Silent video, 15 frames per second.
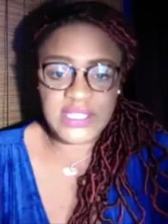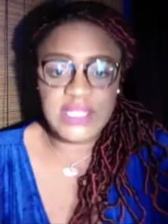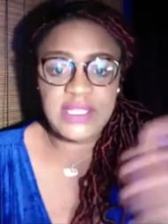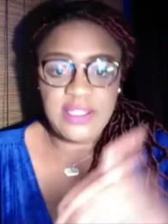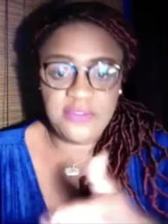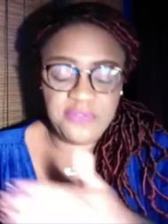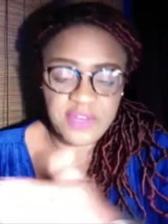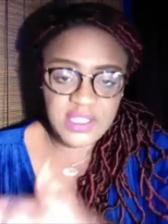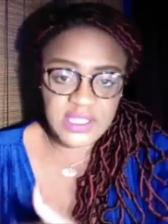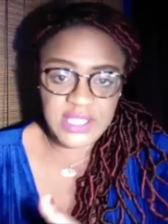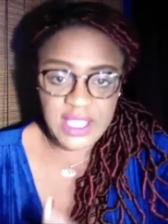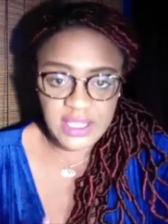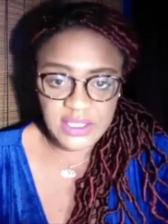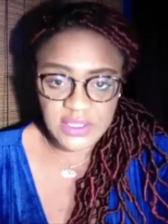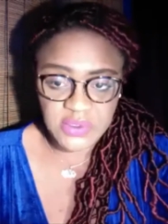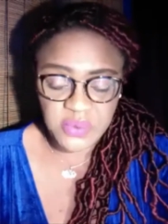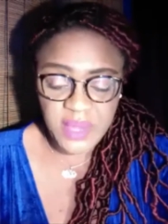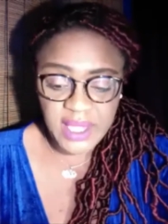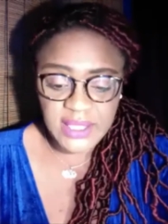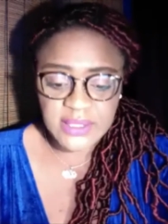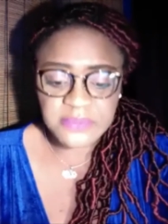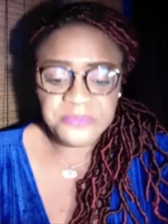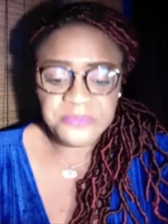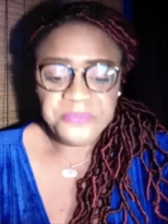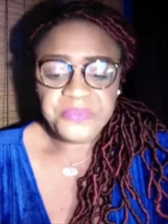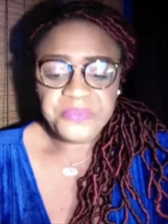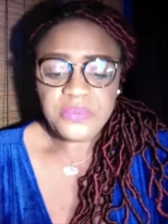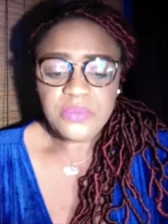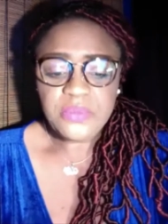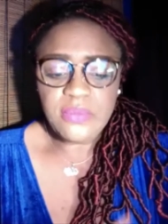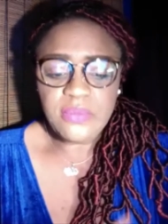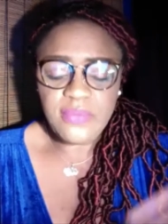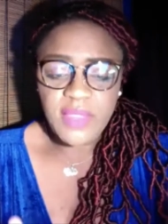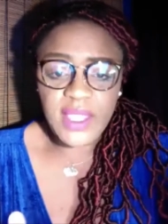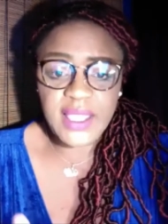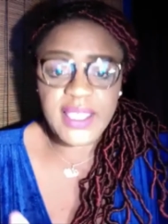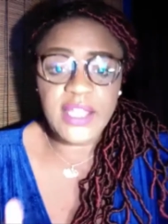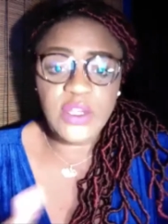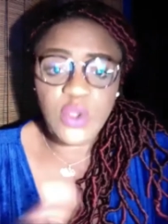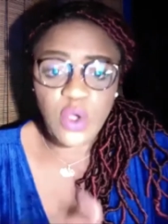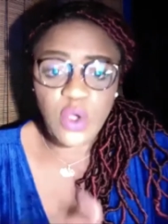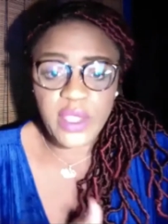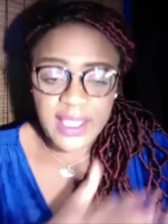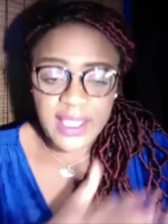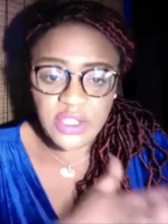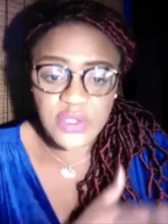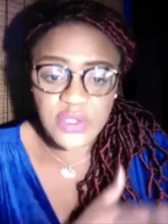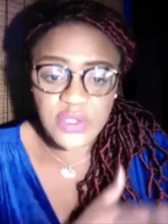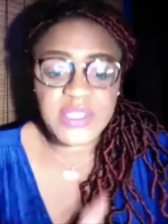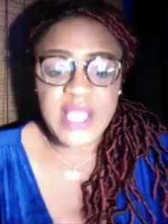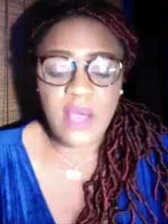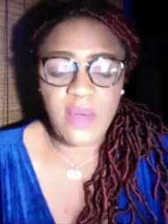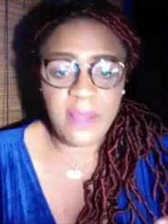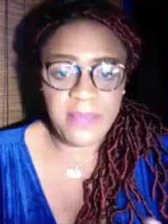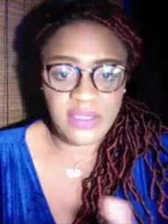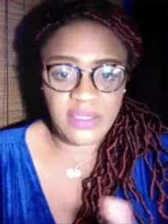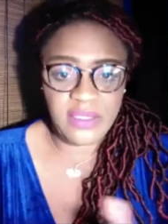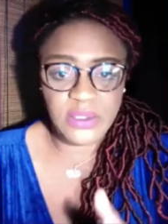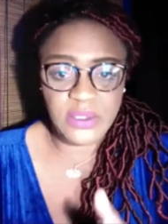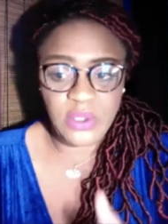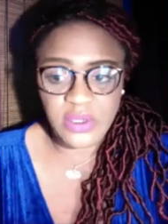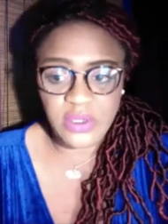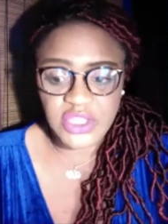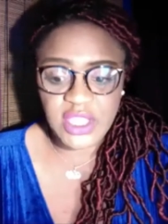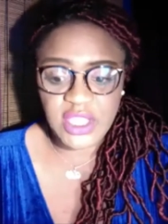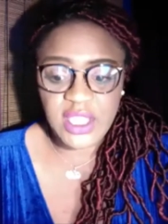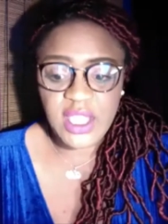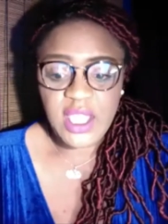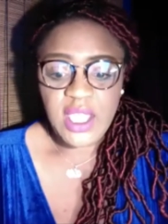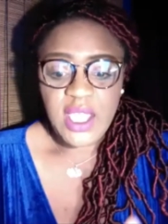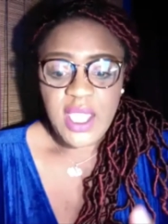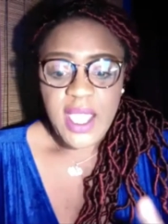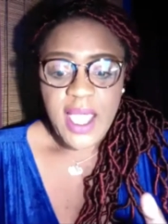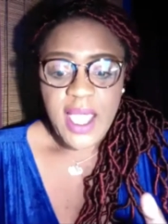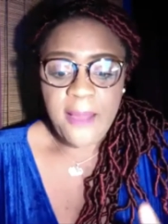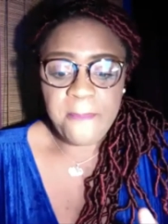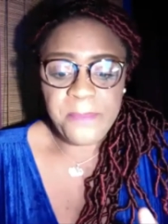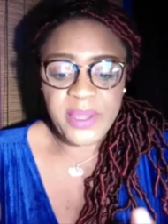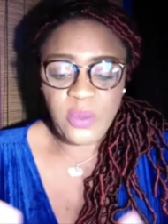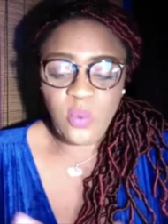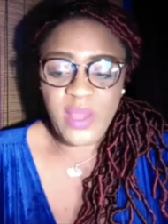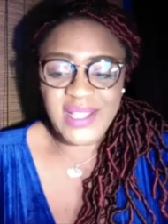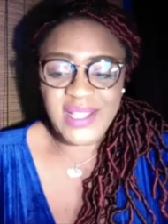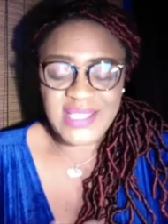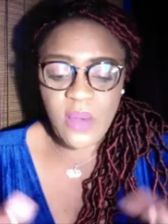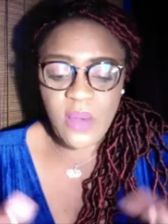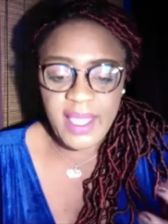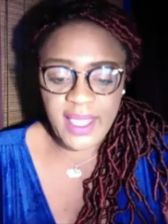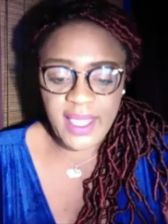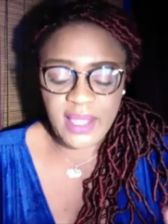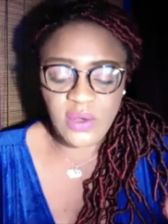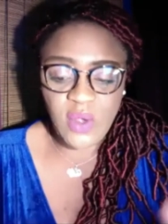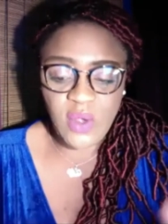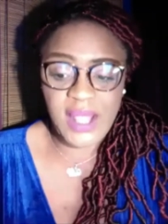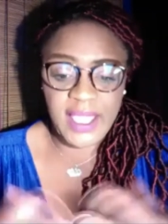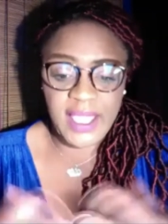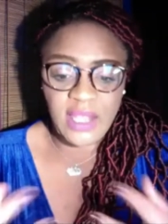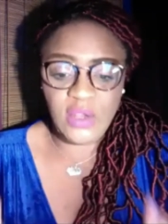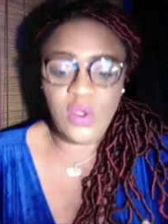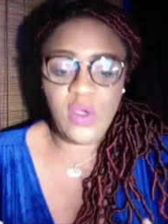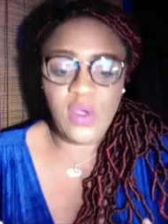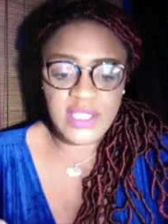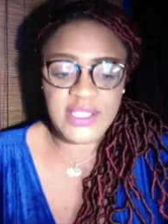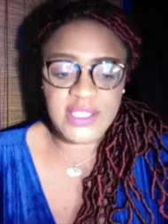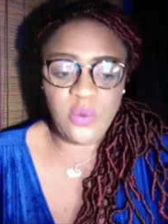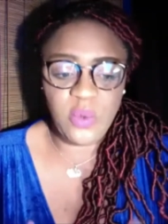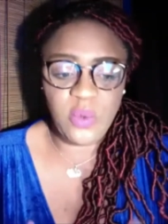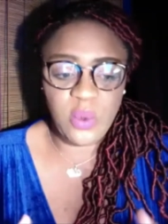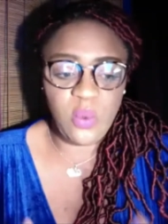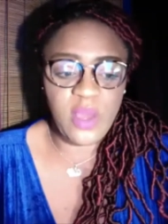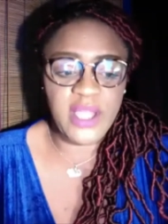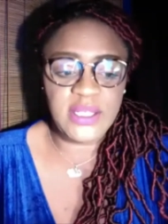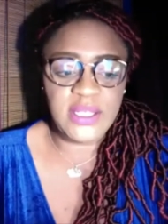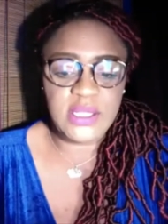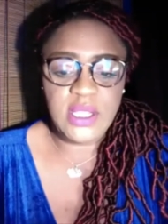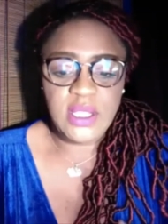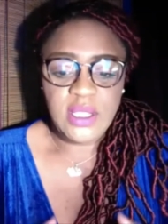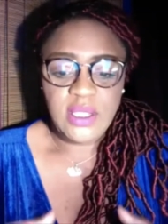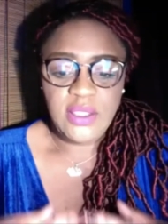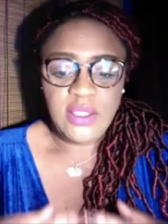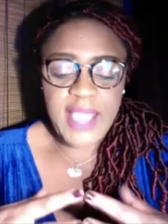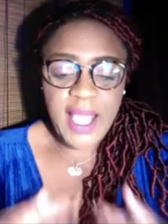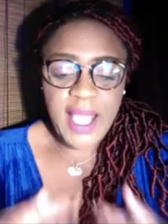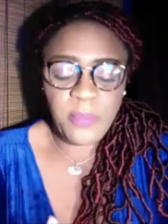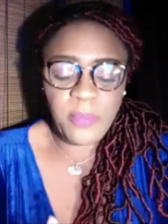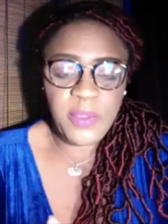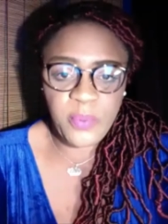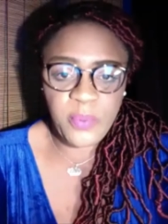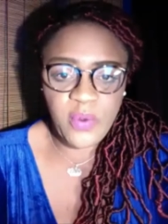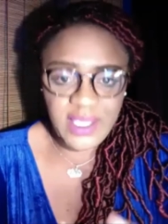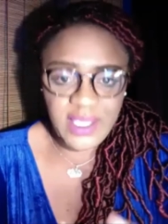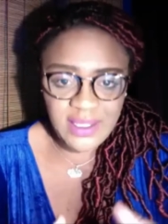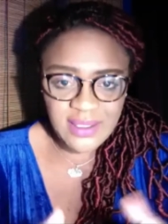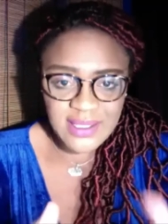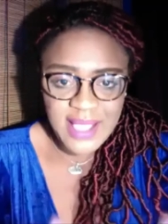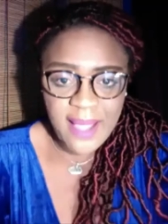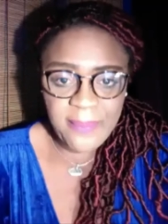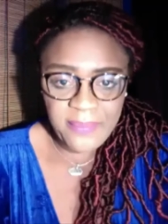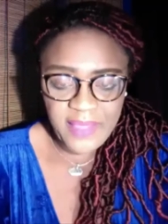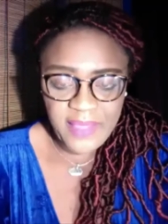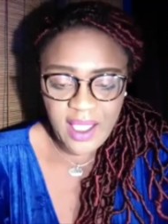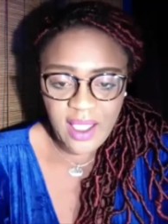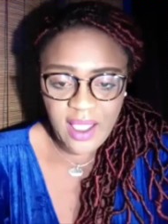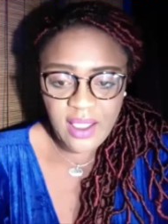different stages, right? Can use our methodology. But what's our end goal? Our end goal is that we want young people in Zambia